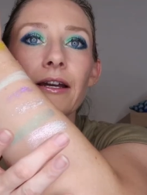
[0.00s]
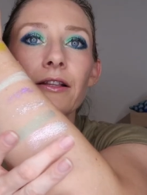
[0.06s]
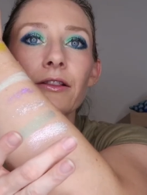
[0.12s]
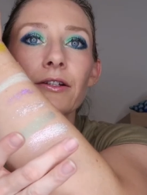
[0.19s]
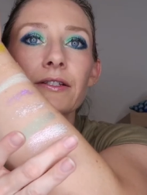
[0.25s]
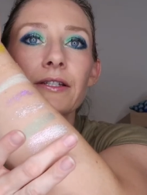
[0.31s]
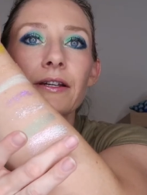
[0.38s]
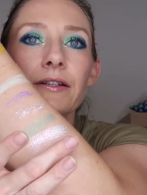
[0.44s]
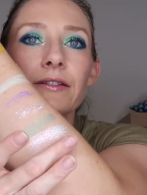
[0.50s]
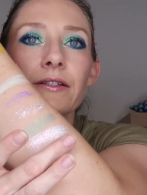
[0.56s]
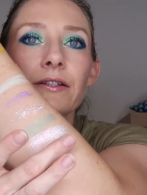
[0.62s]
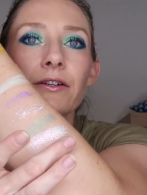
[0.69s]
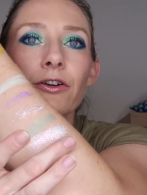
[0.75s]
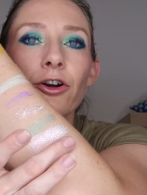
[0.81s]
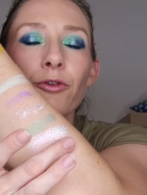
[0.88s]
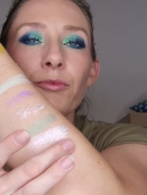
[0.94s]
guy looks like it's
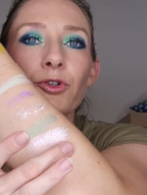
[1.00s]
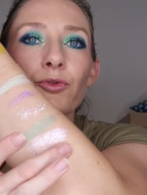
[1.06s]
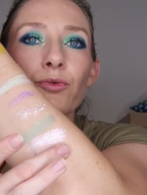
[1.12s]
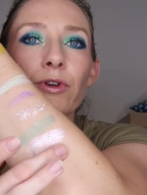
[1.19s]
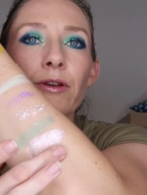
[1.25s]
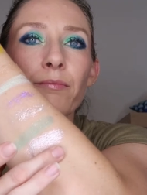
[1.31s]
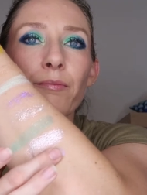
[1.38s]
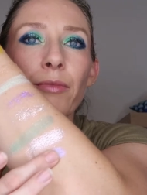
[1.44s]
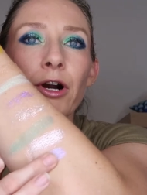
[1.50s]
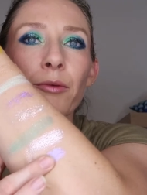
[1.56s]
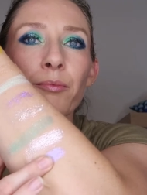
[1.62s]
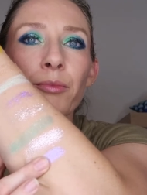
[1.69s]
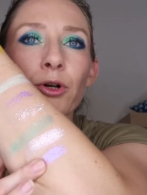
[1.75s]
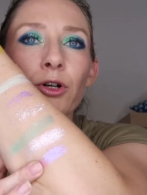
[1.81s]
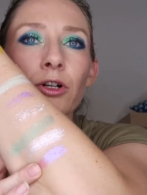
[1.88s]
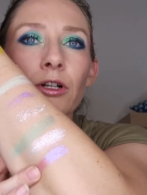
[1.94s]
gonna go between
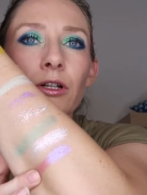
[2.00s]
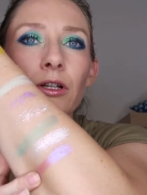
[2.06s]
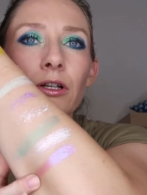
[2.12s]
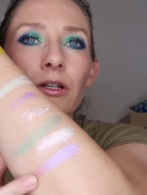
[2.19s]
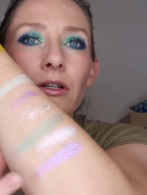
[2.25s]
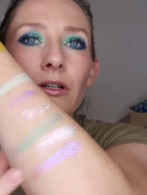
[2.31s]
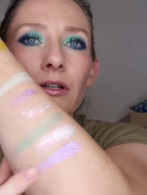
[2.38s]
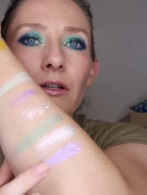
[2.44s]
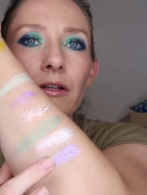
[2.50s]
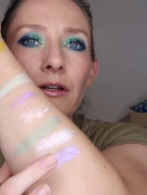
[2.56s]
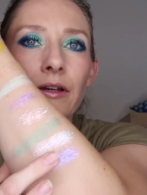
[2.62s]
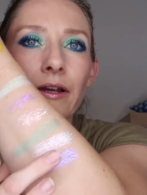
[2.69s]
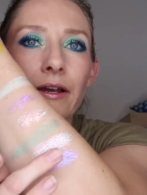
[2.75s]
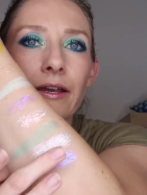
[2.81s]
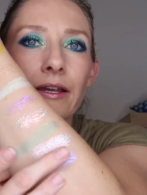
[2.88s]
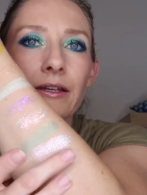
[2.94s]
purple
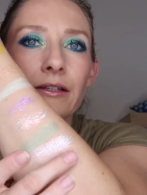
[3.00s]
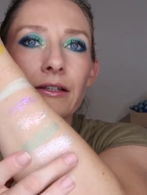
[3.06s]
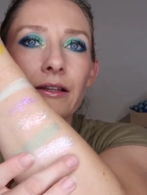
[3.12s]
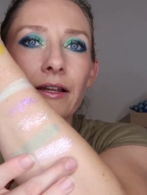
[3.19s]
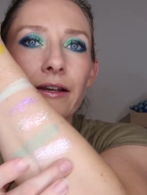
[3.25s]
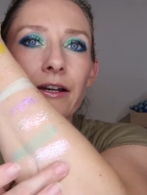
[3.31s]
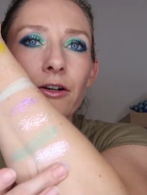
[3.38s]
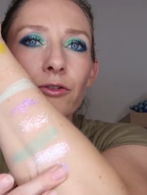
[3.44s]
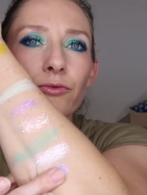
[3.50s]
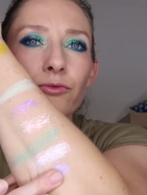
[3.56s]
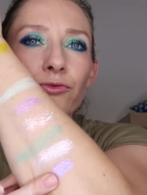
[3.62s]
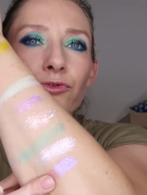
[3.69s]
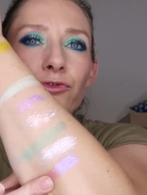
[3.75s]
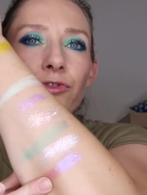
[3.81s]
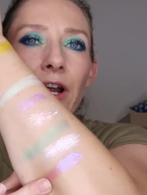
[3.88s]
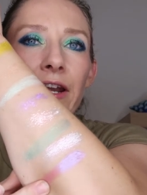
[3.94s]
and like a
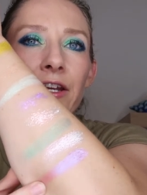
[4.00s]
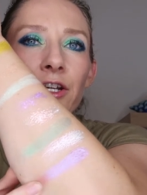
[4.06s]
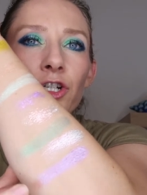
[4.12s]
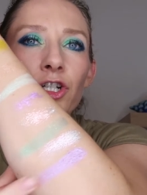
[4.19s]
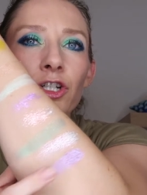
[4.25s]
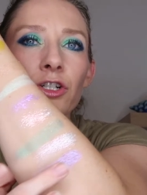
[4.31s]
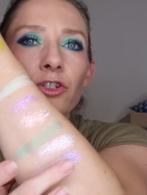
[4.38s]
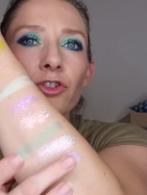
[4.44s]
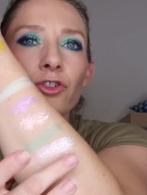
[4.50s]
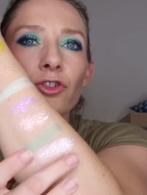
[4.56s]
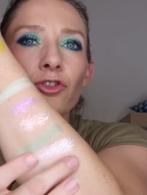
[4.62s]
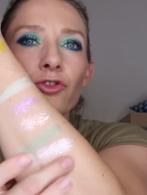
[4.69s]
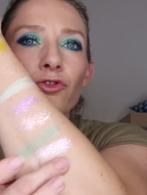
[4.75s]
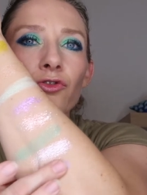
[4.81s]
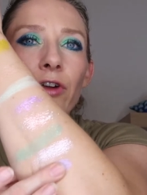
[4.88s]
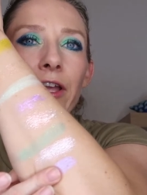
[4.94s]
reddish
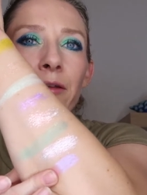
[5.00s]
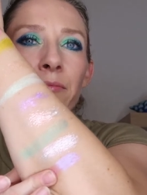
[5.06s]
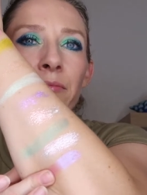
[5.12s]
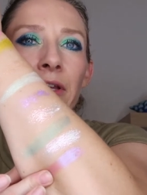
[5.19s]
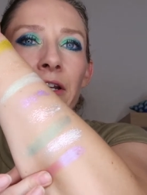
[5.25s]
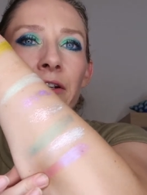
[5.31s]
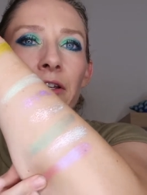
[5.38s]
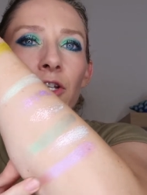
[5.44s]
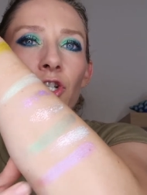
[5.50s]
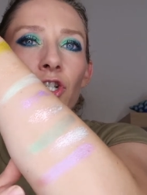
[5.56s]
cranberry